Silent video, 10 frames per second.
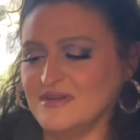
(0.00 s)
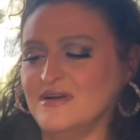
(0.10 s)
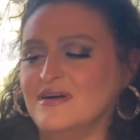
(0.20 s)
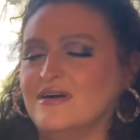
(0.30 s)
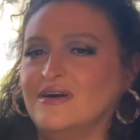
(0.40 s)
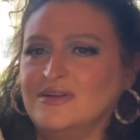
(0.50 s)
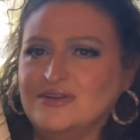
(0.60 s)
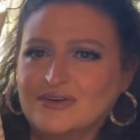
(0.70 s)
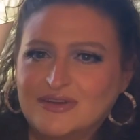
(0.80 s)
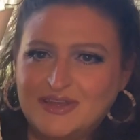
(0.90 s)
oh
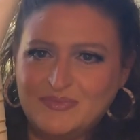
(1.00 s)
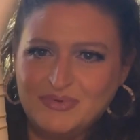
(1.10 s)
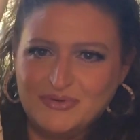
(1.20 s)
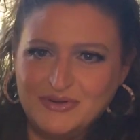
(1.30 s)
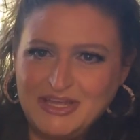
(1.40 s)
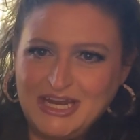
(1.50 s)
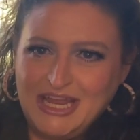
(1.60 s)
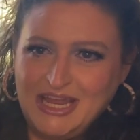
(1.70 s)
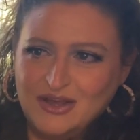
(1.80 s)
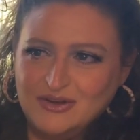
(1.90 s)
look at
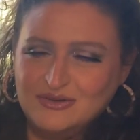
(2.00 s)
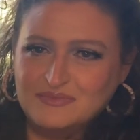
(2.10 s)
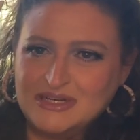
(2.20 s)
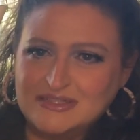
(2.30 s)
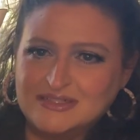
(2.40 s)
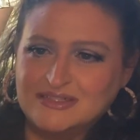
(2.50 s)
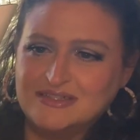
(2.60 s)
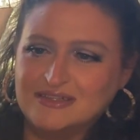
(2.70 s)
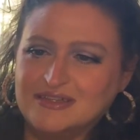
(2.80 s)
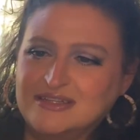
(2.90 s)
pretty oh my
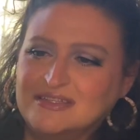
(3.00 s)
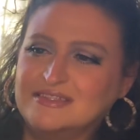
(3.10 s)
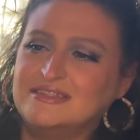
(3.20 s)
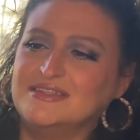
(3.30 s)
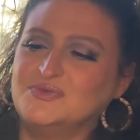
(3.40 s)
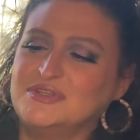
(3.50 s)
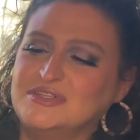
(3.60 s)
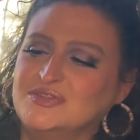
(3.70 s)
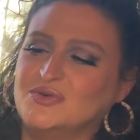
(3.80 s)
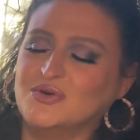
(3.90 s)
goodness this one
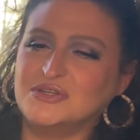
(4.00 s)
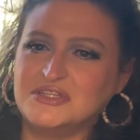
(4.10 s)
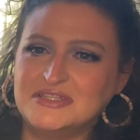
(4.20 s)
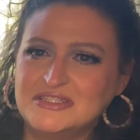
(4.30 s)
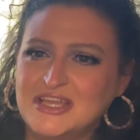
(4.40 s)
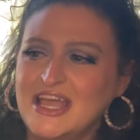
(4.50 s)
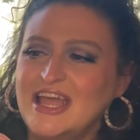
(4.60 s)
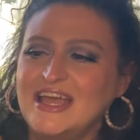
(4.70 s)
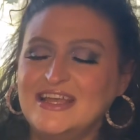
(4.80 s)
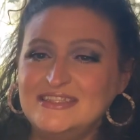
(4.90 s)
is gorgeous
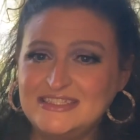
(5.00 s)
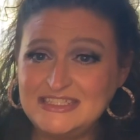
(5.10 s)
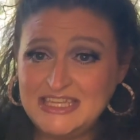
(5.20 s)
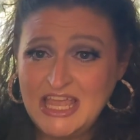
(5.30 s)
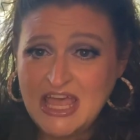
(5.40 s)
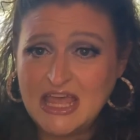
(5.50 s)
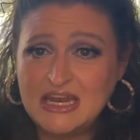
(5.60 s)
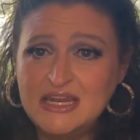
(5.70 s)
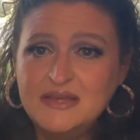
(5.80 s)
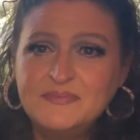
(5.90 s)
it's 10